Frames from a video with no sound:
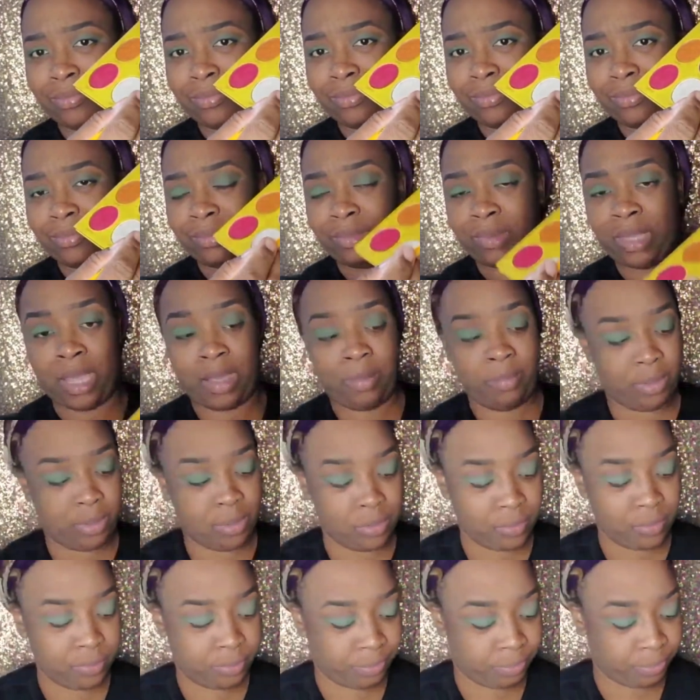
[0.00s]
That blue.
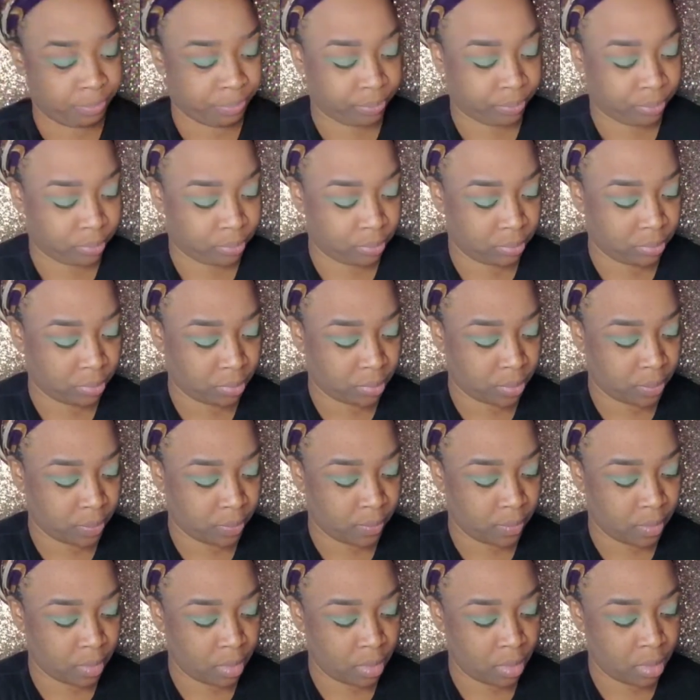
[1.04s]

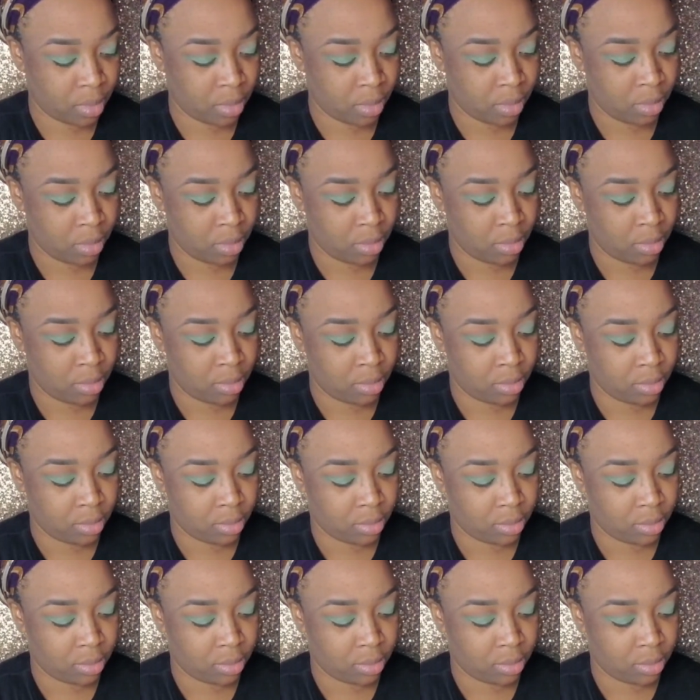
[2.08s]
And